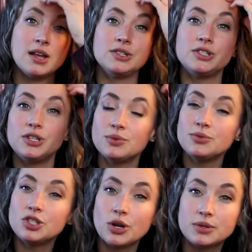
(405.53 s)

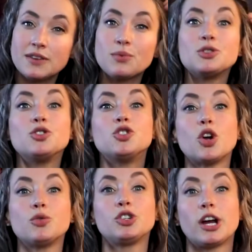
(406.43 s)
Soon Joseph was
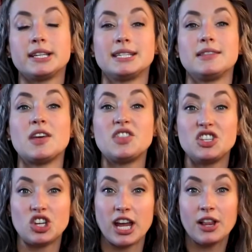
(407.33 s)
so trusted that the
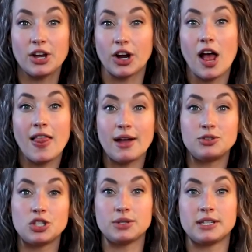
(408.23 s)
jailer allowed
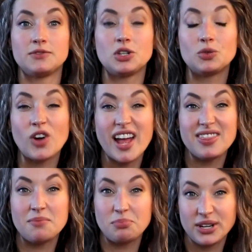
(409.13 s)
Joseph to
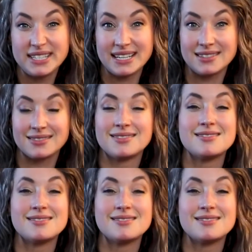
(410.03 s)
run the prison.